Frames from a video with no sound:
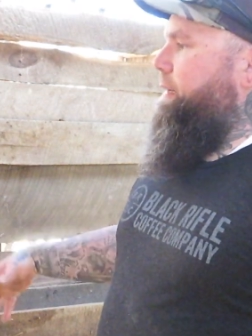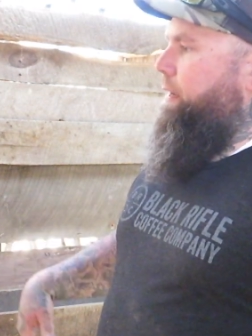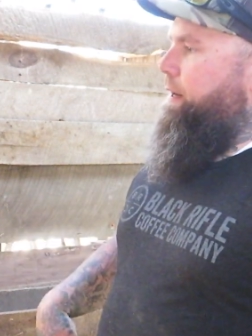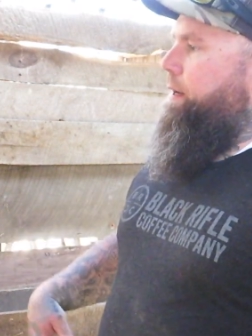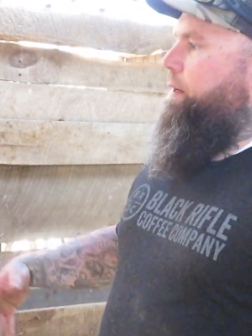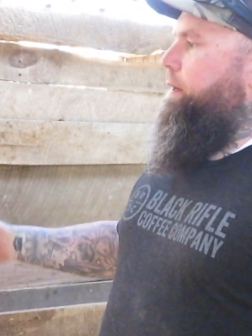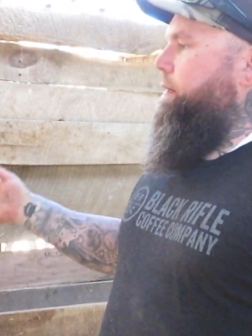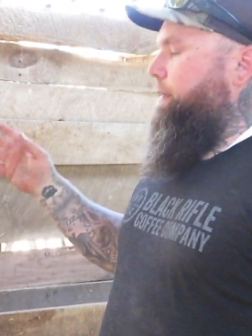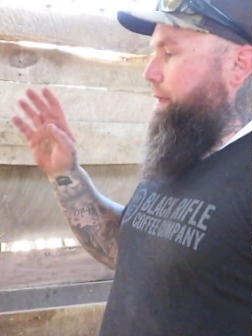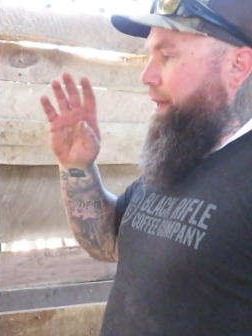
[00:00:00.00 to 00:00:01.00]
there,
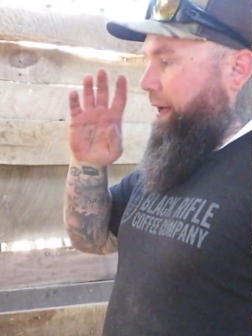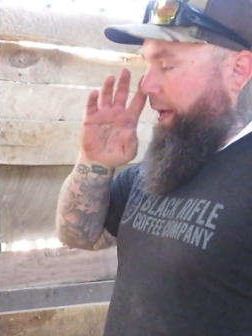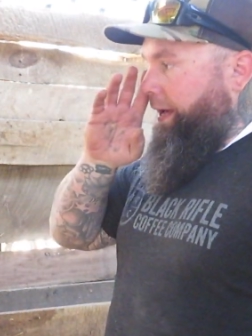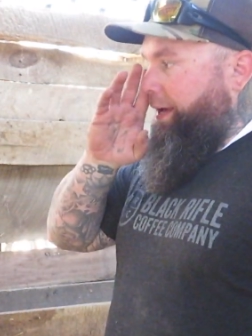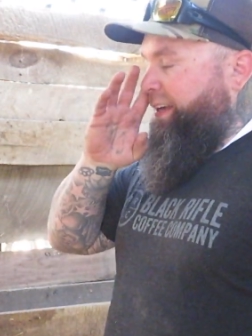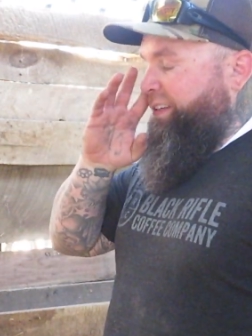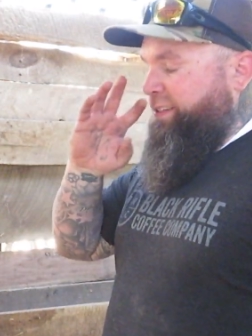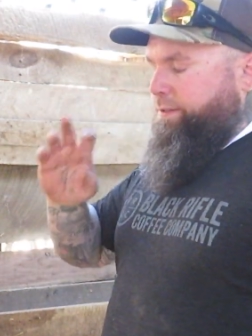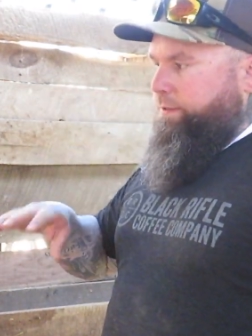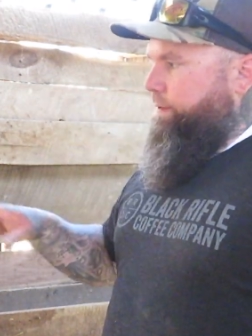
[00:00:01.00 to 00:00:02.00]
lay
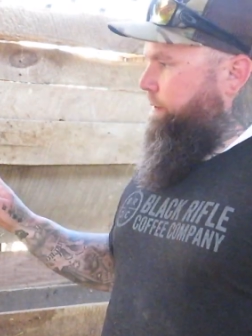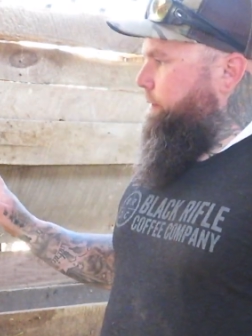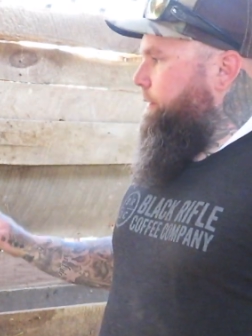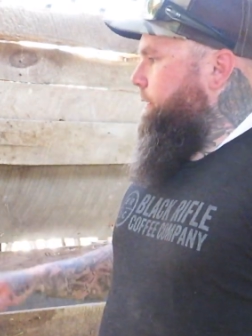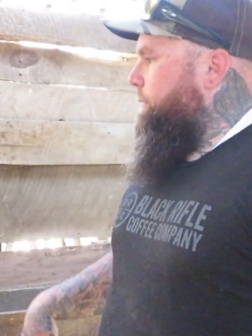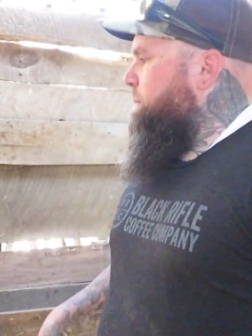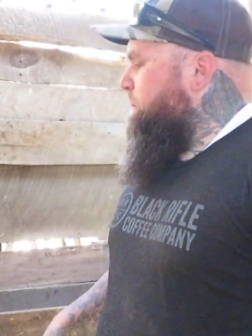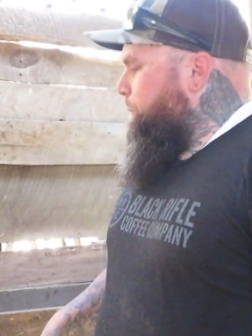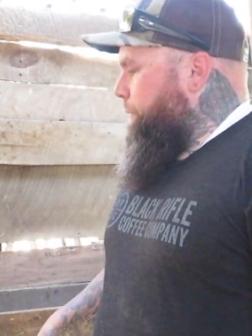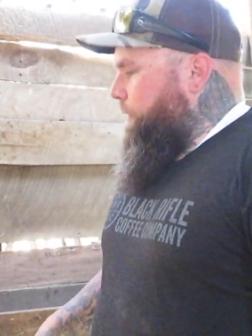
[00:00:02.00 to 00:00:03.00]
eggs,
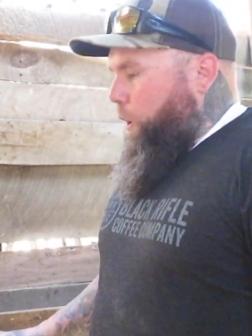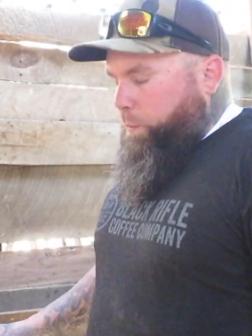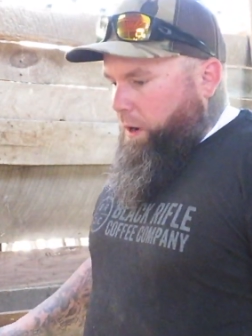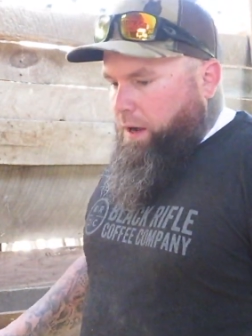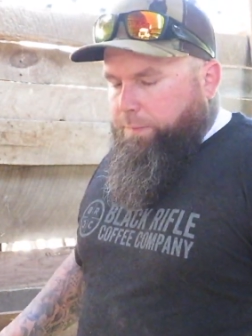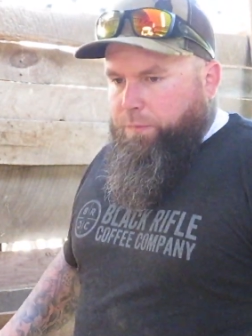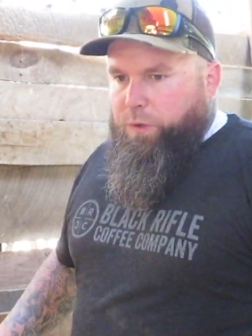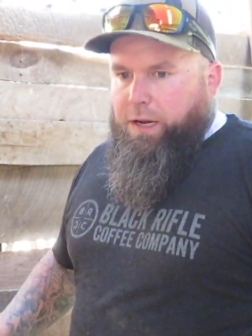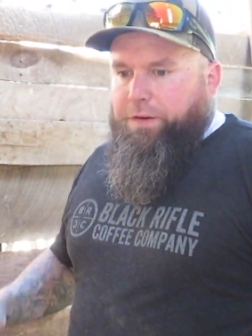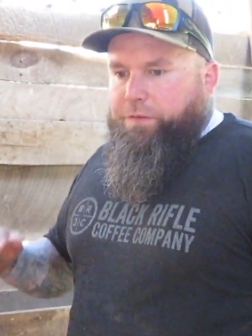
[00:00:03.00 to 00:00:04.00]
no problem,
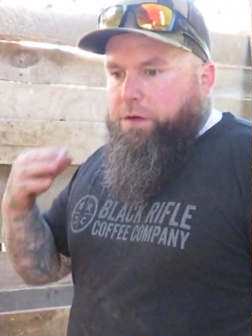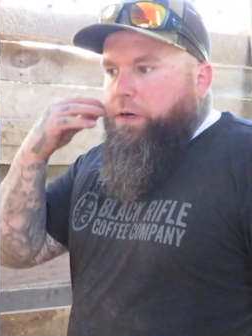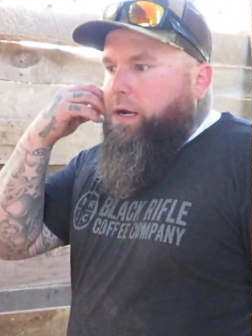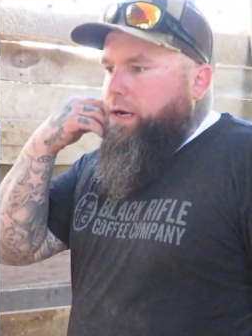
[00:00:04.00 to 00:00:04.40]
whatever.